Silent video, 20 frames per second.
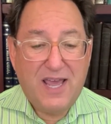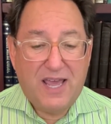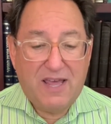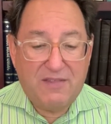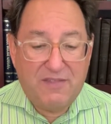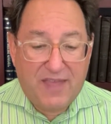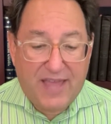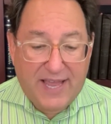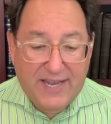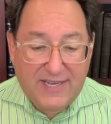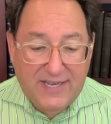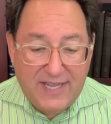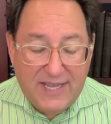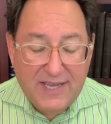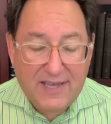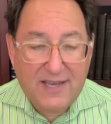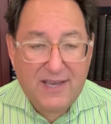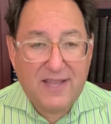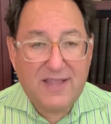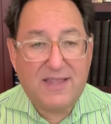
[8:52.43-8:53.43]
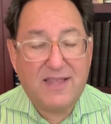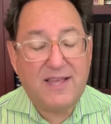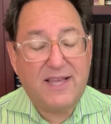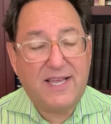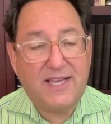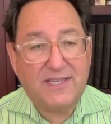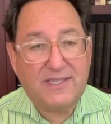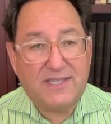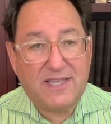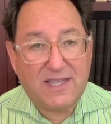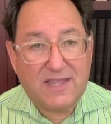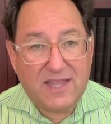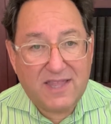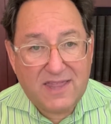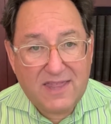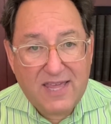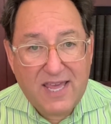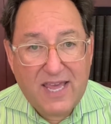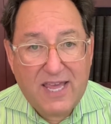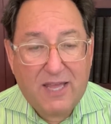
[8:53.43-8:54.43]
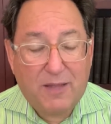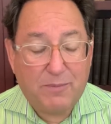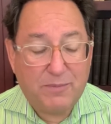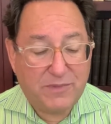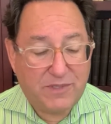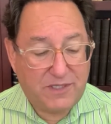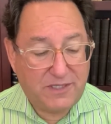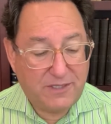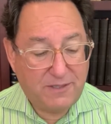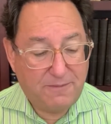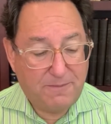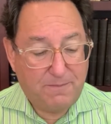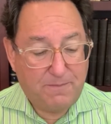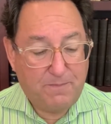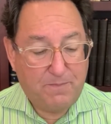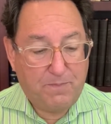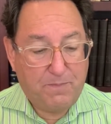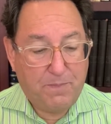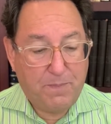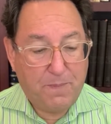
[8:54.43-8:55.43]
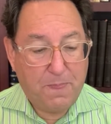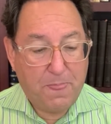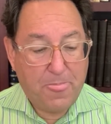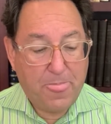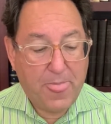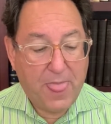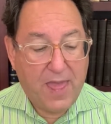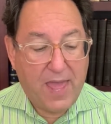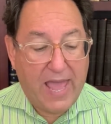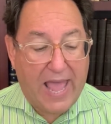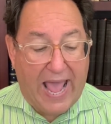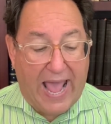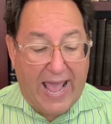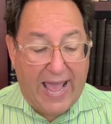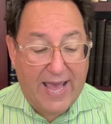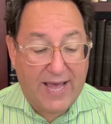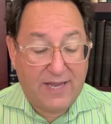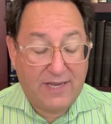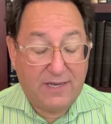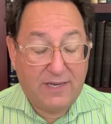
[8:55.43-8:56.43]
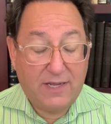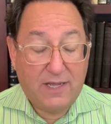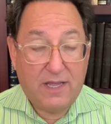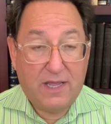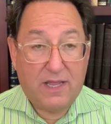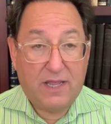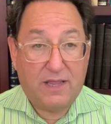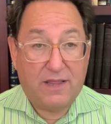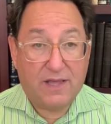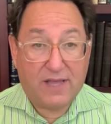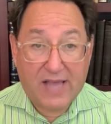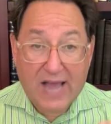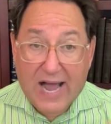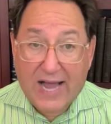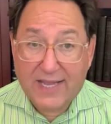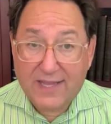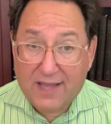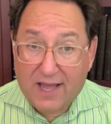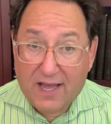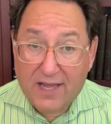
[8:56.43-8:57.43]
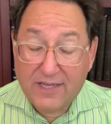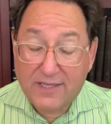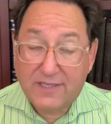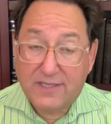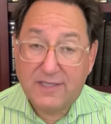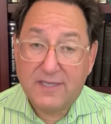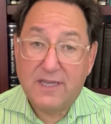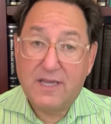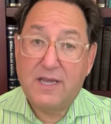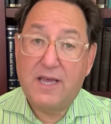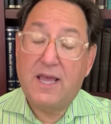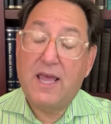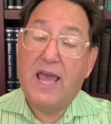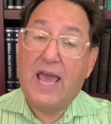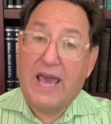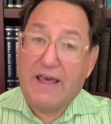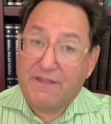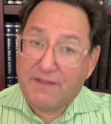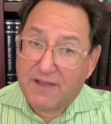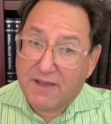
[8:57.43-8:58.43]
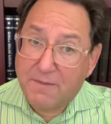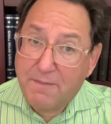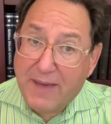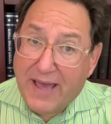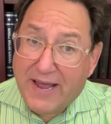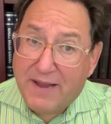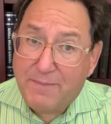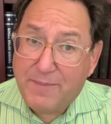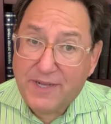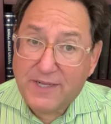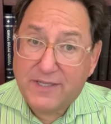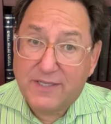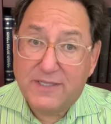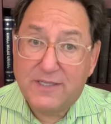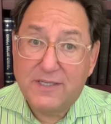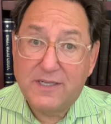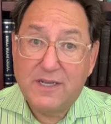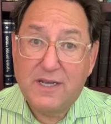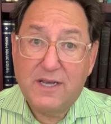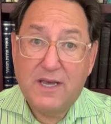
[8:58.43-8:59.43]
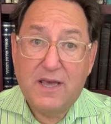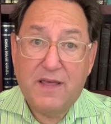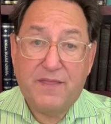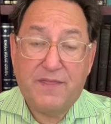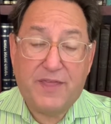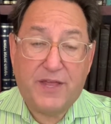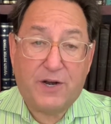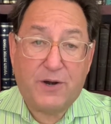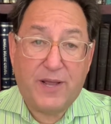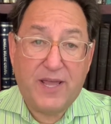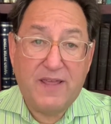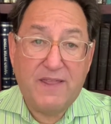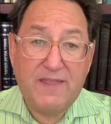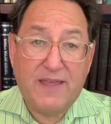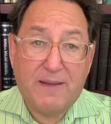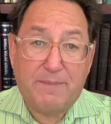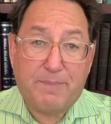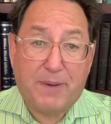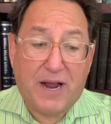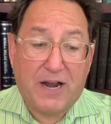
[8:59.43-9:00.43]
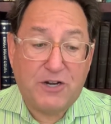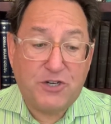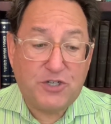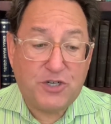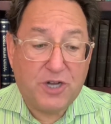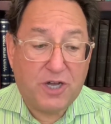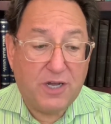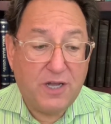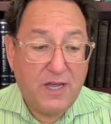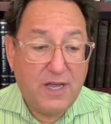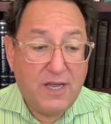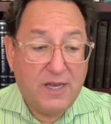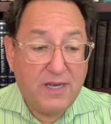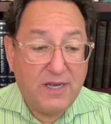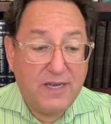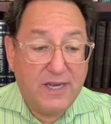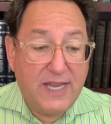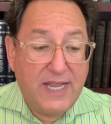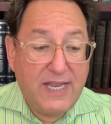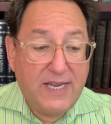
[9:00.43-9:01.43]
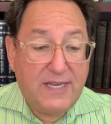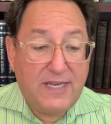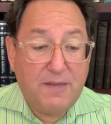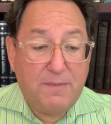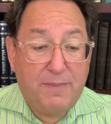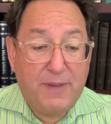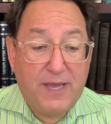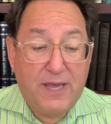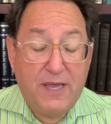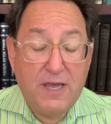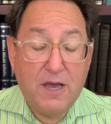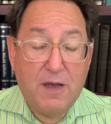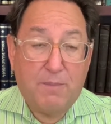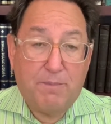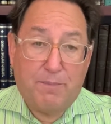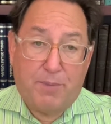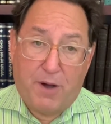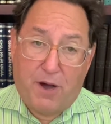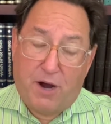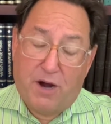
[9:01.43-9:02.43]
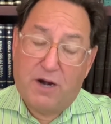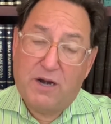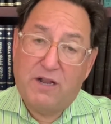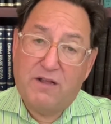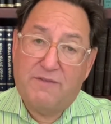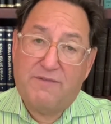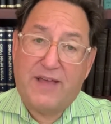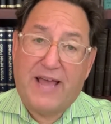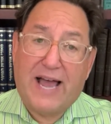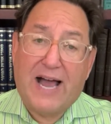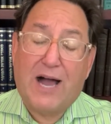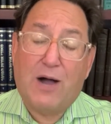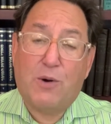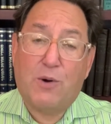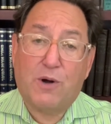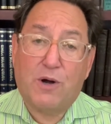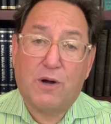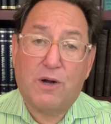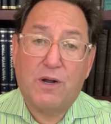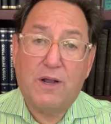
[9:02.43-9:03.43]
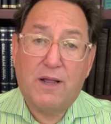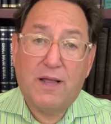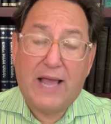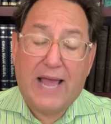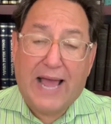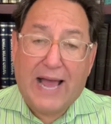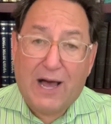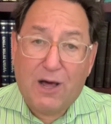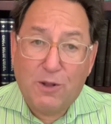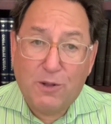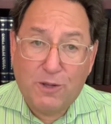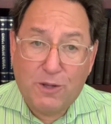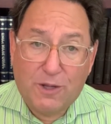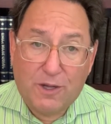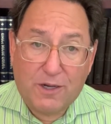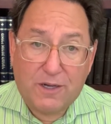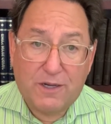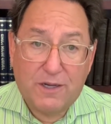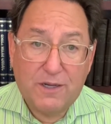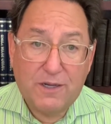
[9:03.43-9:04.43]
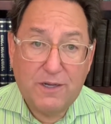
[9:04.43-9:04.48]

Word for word: And the idea is that the themes and the guidelines and the commandments that are in that Parsha need to be part of our outlook.